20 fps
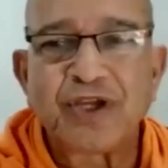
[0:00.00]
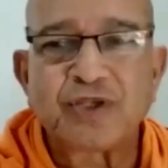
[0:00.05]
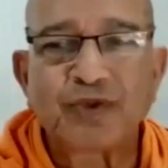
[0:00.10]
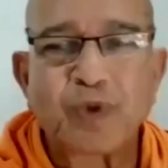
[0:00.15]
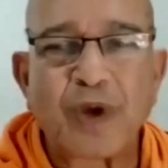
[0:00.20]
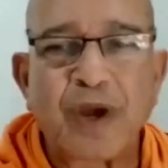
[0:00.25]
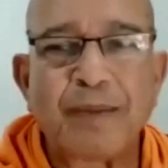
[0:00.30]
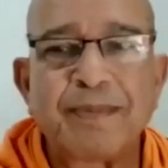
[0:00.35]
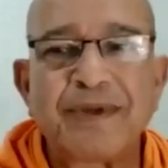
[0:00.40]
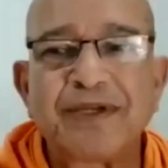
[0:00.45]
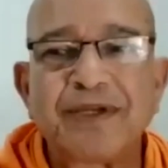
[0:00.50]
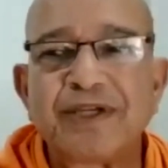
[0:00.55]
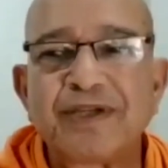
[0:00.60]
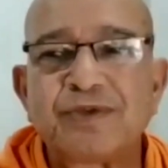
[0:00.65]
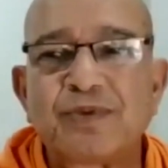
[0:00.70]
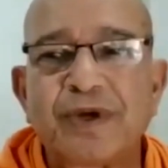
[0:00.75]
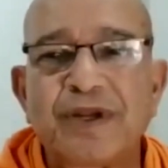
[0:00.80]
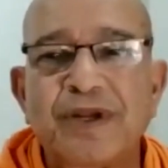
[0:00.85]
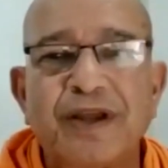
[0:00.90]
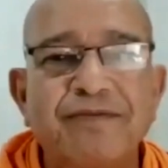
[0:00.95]

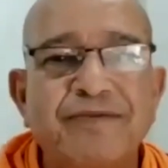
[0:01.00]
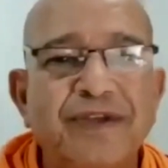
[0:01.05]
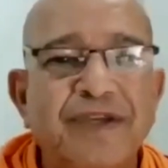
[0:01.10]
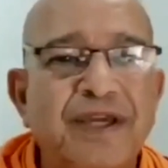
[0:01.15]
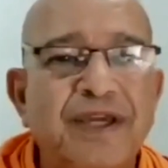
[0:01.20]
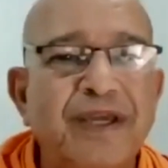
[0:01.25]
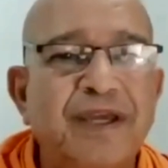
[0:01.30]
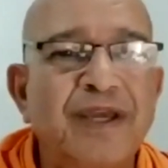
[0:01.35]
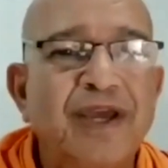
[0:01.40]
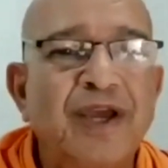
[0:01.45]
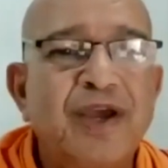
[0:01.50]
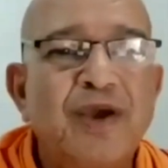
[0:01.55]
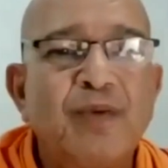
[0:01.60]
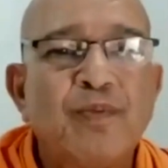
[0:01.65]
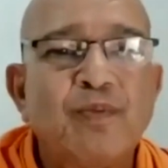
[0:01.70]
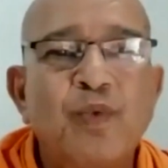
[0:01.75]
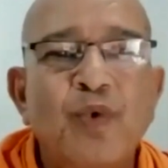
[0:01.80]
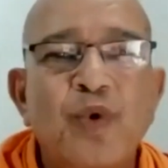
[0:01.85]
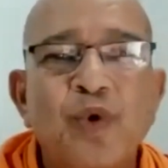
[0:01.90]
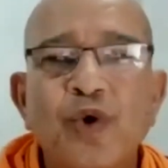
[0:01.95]
Swamiji's one of the
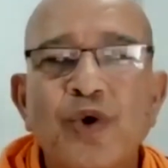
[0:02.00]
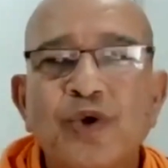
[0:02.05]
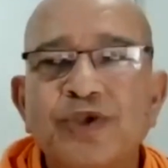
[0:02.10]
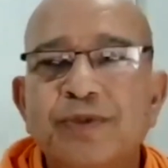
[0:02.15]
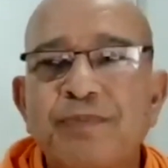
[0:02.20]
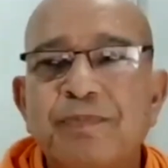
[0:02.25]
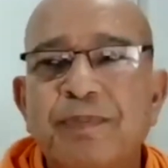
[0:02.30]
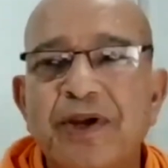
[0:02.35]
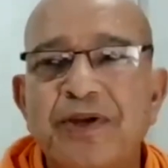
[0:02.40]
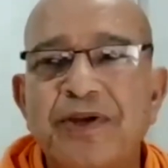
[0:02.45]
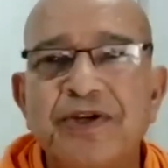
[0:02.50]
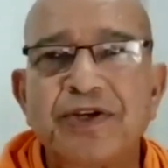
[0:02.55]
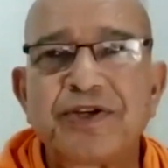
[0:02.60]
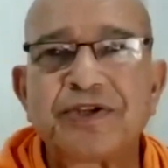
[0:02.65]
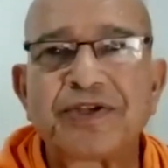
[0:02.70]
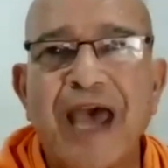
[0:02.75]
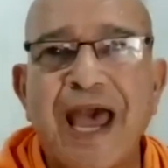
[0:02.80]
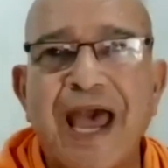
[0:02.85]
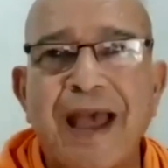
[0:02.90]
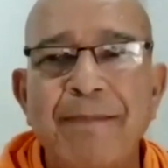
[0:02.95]
most
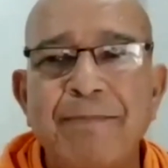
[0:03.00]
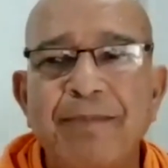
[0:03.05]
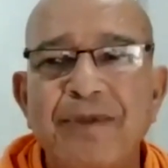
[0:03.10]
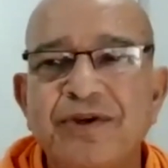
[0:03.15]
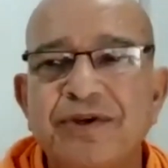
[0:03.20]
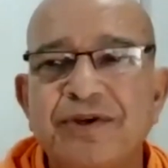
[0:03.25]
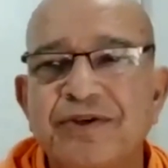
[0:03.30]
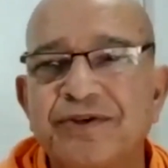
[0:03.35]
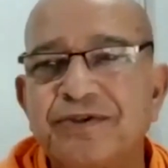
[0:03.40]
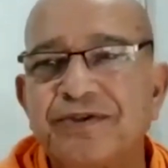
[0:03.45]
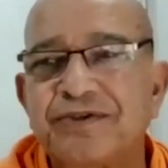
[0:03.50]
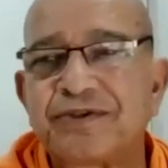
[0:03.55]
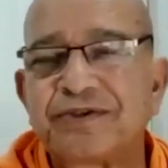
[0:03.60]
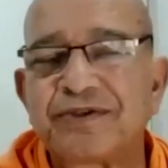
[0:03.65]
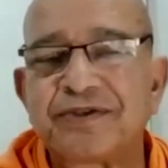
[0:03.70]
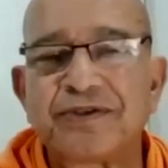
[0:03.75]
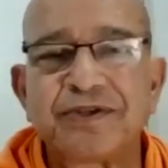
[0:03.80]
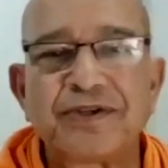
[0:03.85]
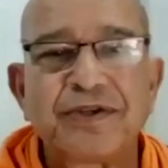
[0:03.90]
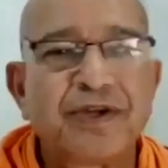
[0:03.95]
precious
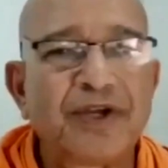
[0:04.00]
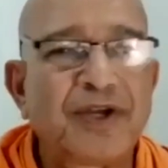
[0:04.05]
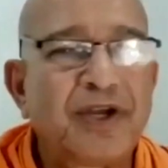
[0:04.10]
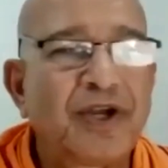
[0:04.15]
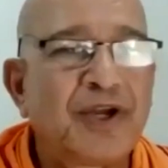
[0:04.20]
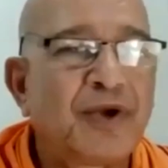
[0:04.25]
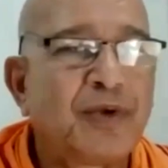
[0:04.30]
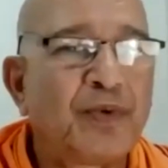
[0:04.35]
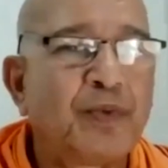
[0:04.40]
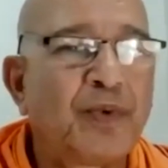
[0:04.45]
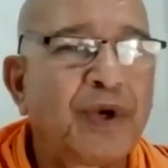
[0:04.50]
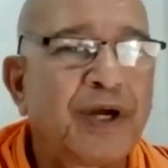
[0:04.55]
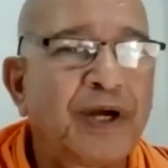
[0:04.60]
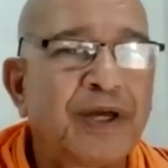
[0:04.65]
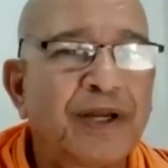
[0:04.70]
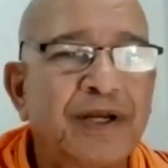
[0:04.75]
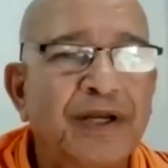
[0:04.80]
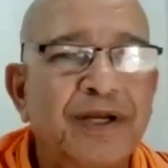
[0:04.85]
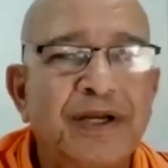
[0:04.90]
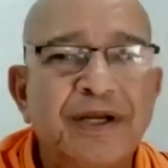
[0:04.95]
ambitions
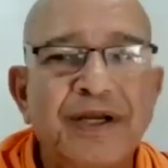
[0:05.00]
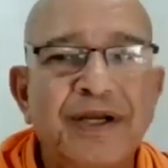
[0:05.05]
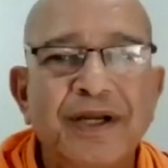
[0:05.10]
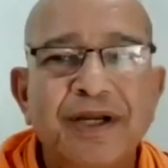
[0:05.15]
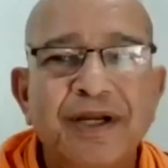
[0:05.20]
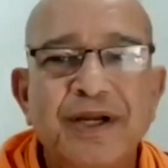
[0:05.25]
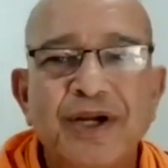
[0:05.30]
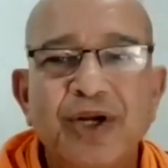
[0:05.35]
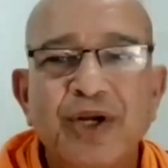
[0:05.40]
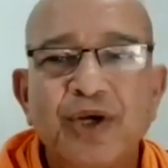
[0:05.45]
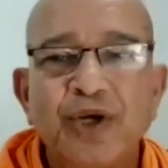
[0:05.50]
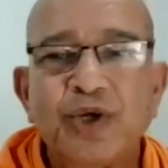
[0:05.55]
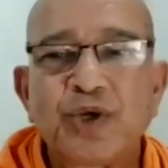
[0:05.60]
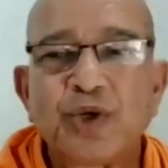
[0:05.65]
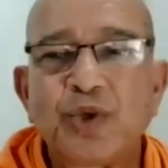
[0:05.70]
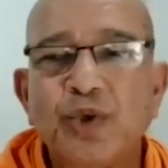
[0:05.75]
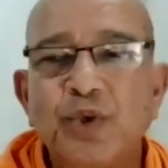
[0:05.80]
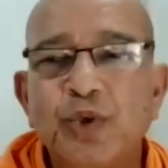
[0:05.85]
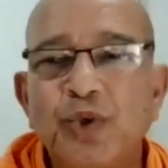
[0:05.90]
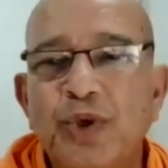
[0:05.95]
were
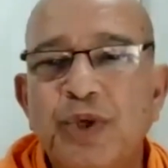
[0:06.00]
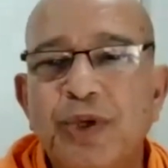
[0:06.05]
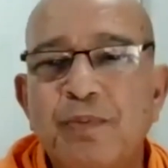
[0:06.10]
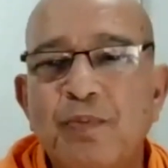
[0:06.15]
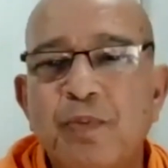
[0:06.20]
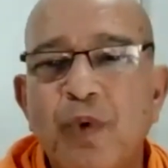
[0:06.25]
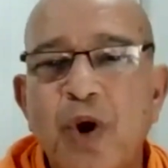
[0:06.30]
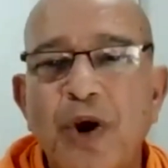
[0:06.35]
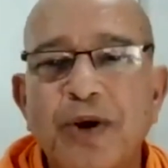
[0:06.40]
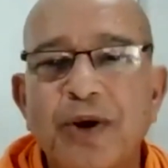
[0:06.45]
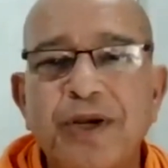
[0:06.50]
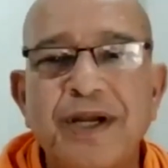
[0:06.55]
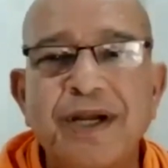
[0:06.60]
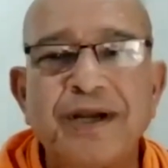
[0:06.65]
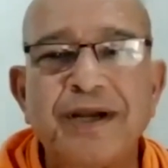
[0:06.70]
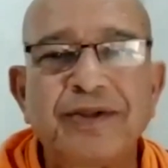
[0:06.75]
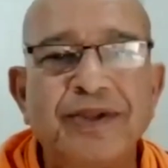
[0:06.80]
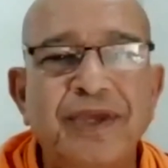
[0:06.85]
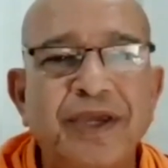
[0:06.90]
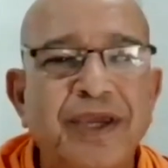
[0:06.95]
two
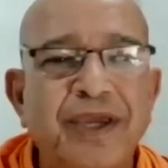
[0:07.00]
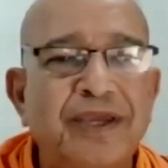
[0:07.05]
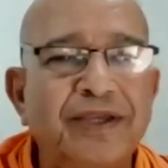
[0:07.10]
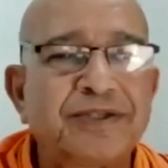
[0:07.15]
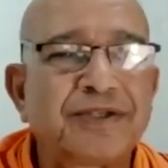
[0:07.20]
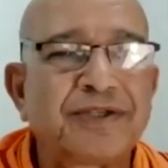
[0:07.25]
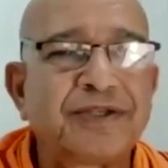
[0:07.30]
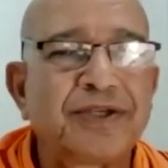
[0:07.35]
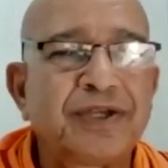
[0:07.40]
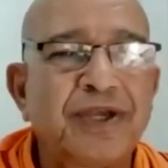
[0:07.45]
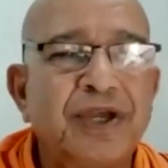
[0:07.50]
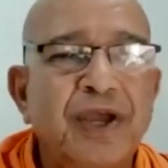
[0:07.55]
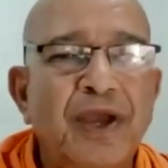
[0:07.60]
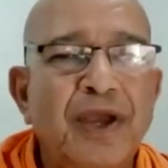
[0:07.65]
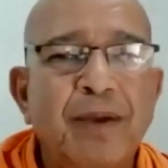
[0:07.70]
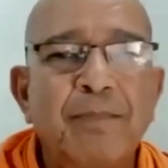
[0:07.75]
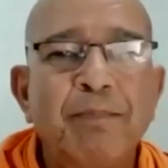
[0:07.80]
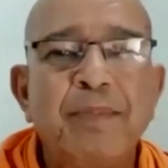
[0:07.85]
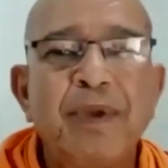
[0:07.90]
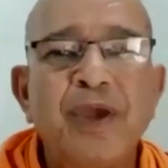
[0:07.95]
important things:
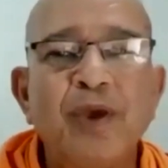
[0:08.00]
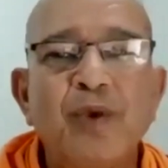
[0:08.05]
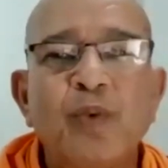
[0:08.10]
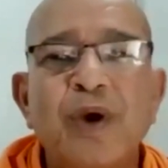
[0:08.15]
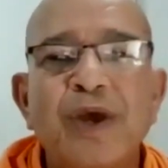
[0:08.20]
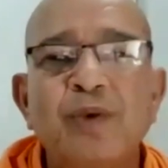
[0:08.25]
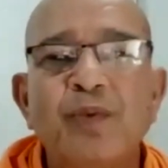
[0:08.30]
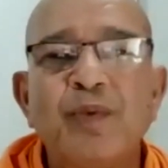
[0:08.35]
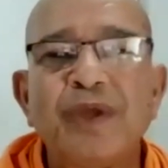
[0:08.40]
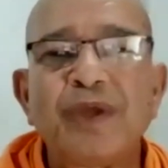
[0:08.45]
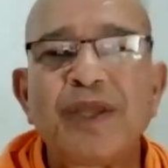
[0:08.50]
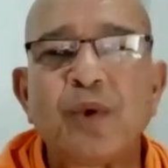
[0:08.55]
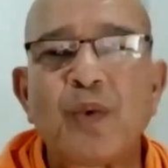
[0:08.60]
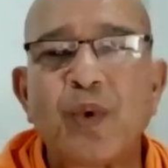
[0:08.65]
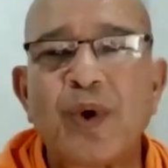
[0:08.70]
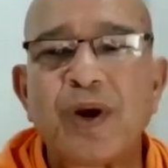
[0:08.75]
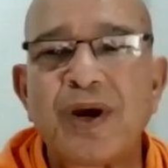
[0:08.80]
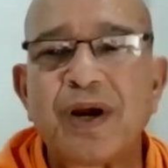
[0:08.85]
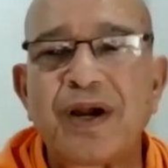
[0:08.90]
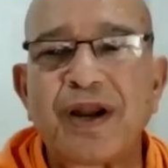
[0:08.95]
be one with the
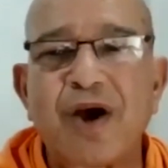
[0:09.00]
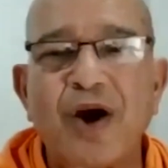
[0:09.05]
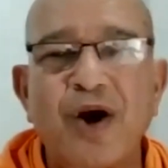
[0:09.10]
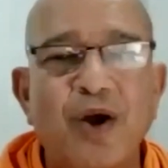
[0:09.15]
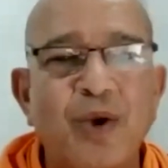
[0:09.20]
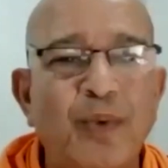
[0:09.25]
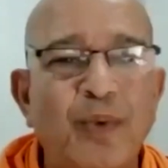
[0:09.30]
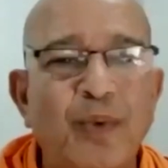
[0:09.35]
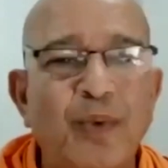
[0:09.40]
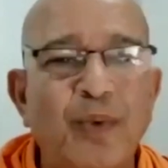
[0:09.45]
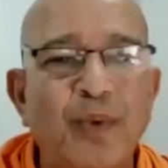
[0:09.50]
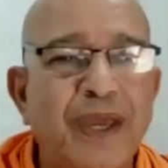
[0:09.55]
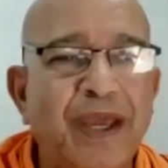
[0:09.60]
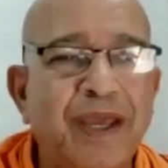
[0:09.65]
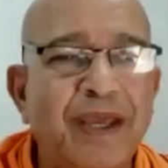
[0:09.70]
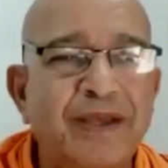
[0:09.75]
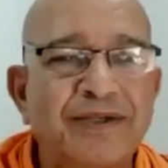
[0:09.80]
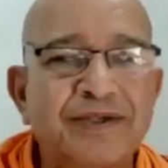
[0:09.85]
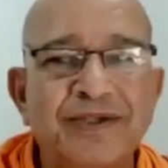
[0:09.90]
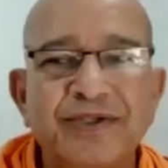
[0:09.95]
word
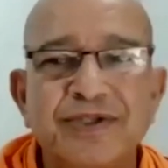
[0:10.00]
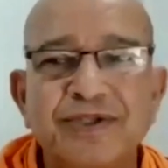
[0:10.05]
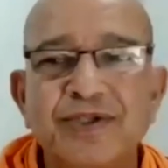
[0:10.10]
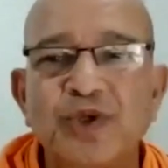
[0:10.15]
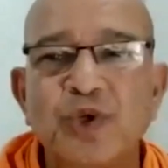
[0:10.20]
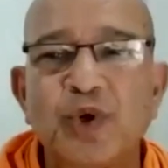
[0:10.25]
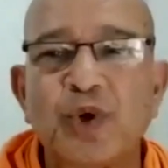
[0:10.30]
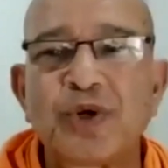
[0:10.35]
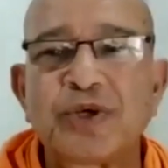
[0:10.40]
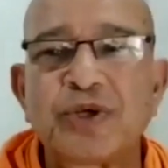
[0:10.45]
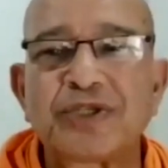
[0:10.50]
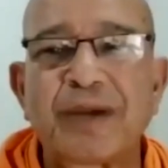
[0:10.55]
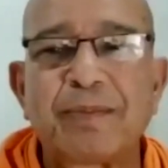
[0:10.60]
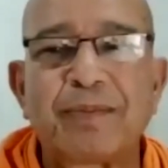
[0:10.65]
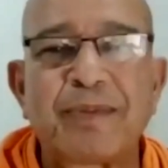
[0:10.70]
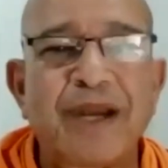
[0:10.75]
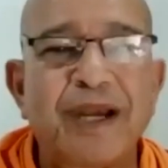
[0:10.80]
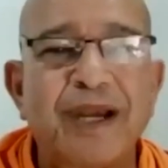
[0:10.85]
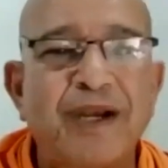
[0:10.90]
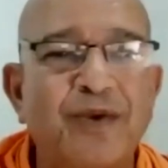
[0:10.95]
always, don't
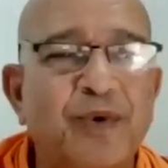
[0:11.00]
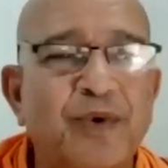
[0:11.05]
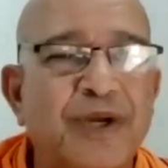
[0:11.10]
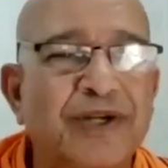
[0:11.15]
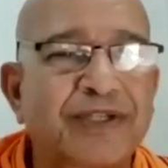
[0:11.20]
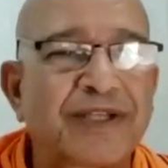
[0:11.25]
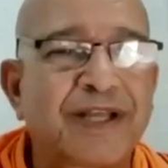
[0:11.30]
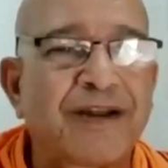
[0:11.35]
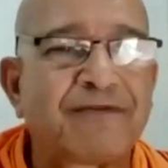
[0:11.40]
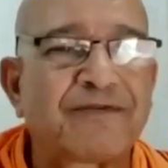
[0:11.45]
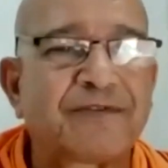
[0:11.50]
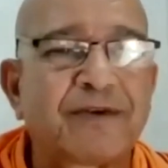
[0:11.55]
separate yourself.